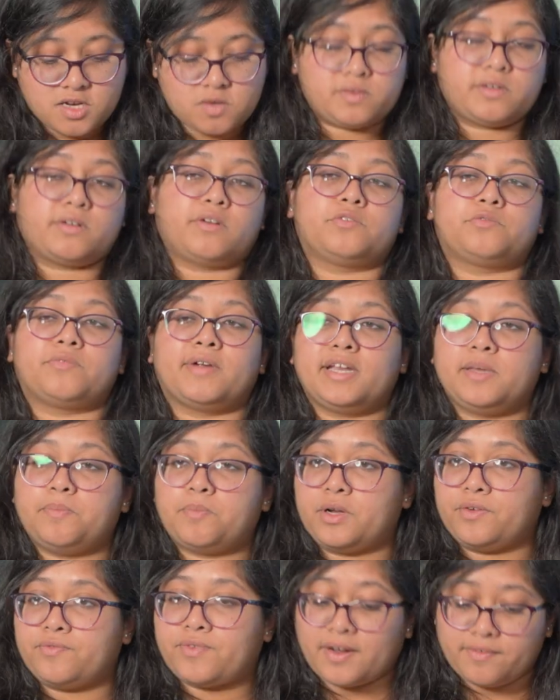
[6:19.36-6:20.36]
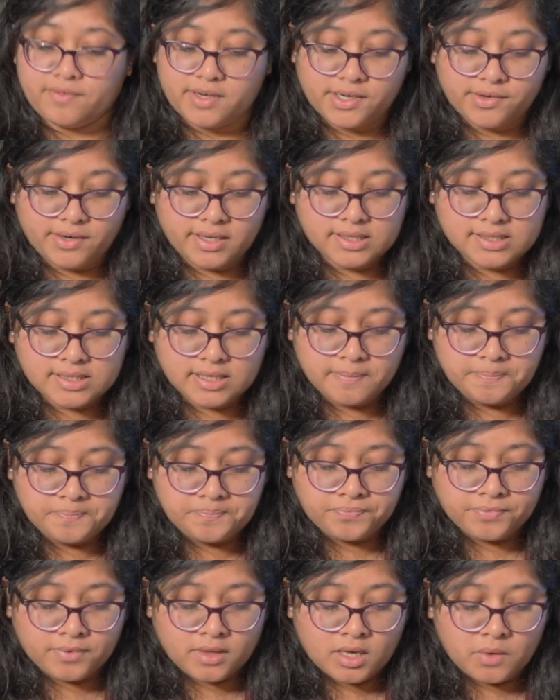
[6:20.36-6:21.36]
It was around 20.5 degrees.
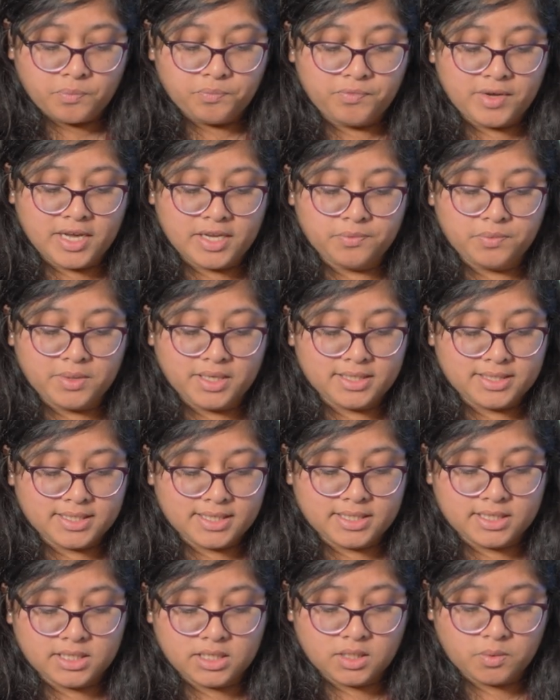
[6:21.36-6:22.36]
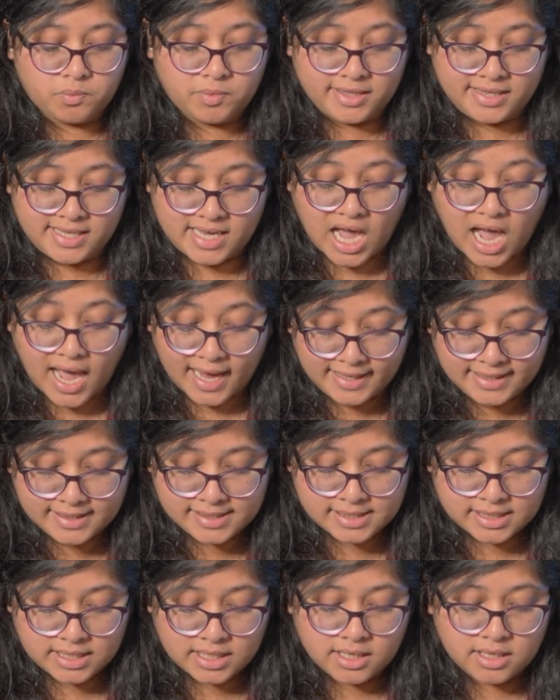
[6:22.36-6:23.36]
When we did with the
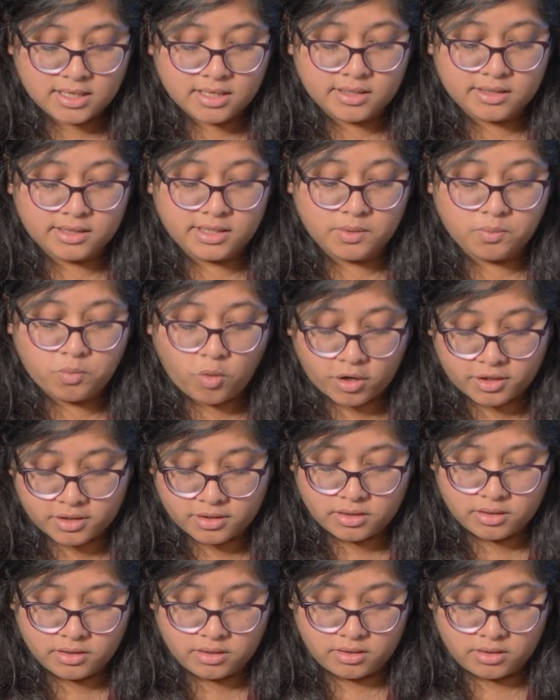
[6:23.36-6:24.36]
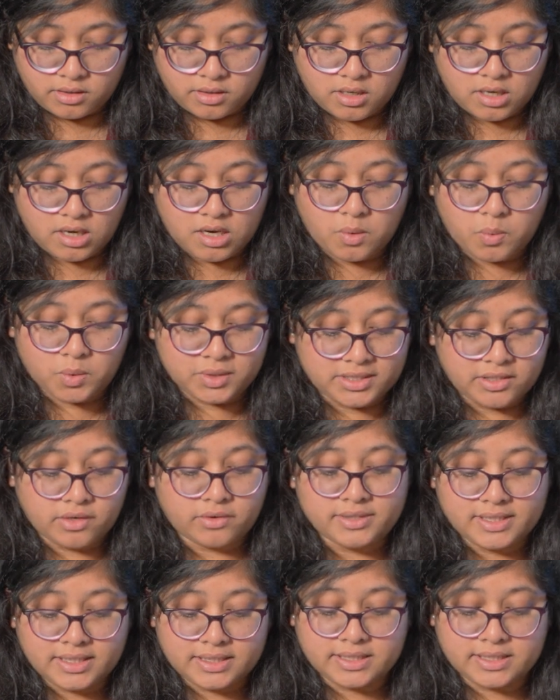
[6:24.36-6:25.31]
ice, the water was around